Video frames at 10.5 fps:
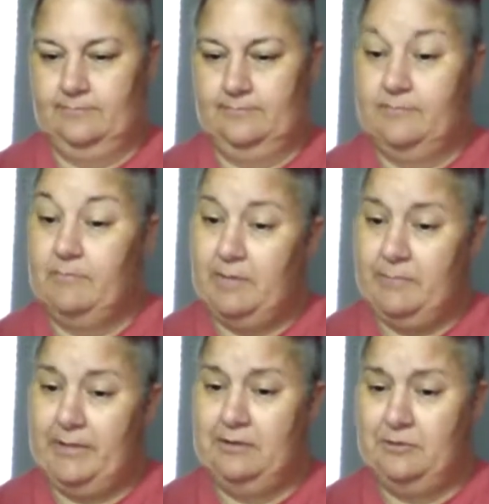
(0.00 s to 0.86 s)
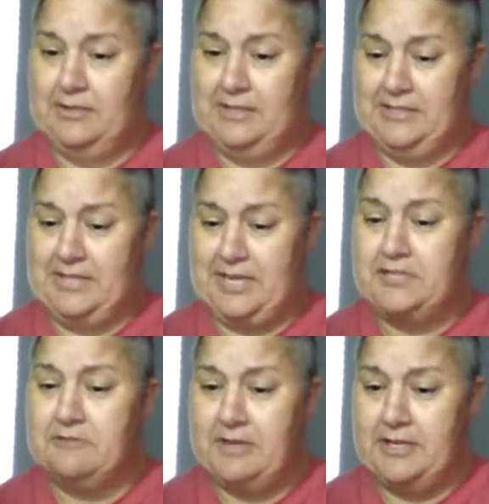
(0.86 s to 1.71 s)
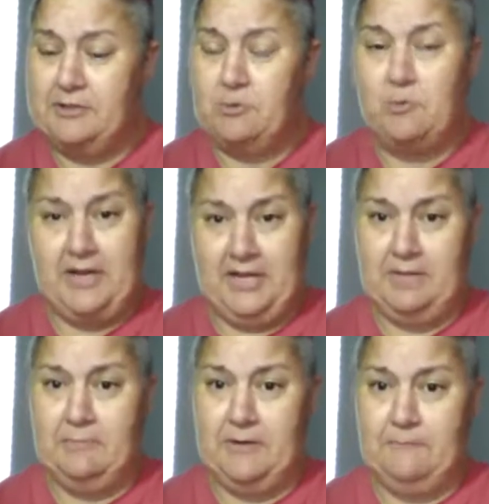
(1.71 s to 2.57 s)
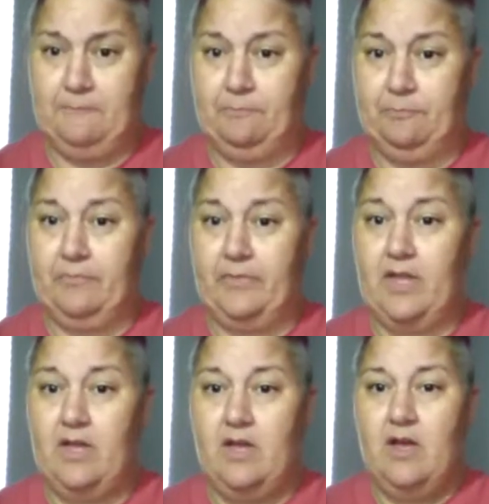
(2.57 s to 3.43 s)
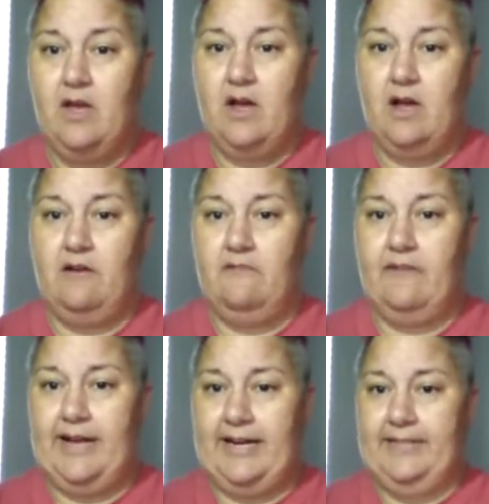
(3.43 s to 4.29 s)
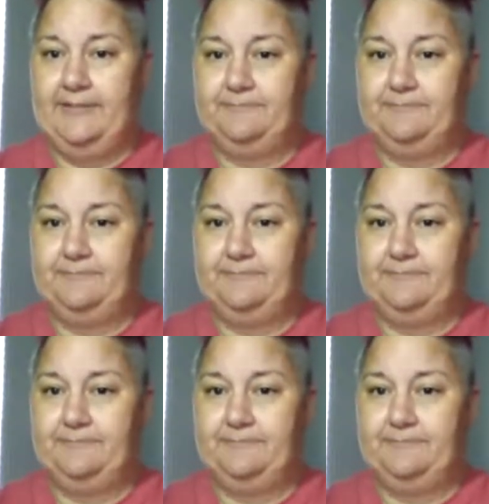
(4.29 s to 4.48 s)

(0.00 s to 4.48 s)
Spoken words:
It might be an exaggerated twang, but alrighty.